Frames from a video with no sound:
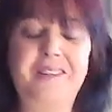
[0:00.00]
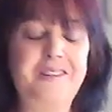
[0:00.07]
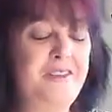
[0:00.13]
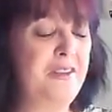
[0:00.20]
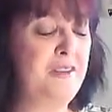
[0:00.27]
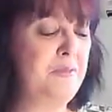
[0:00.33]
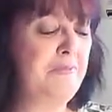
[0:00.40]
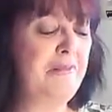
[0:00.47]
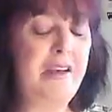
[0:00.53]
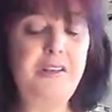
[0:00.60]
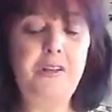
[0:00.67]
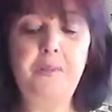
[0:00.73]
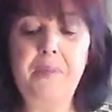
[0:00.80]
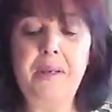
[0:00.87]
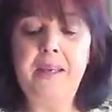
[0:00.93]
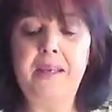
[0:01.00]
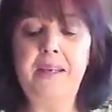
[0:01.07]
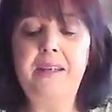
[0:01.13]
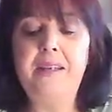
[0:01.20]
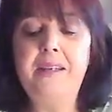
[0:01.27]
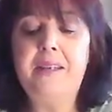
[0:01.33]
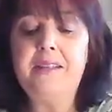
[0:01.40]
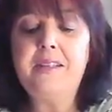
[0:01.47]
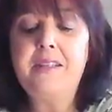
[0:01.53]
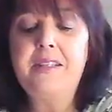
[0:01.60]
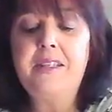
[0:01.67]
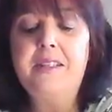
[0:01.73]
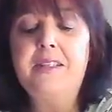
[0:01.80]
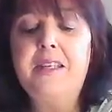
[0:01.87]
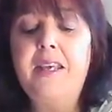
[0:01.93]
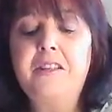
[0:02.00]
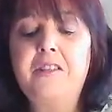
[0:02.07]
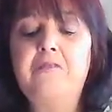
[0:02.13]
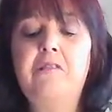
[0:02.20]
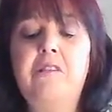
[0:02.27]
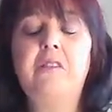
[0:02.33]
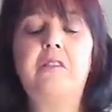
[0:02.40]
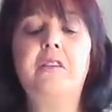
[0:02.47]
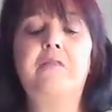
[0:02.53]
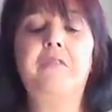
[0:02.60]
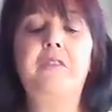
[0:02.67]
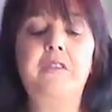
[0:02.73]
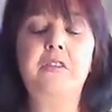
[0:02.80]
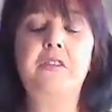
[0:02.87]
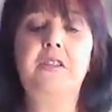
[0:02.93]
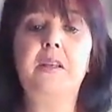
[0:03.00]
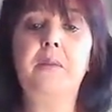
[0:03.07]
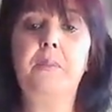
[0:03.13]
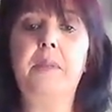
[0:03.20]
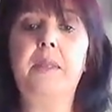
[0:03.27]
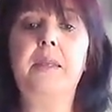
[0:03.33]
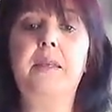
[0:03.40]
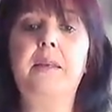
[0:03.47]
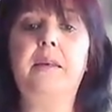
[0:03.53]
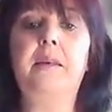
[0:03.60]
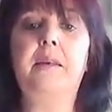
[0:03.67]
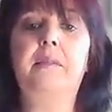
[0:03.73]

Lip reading: So this brand new beginning, as I said, take strength to finish something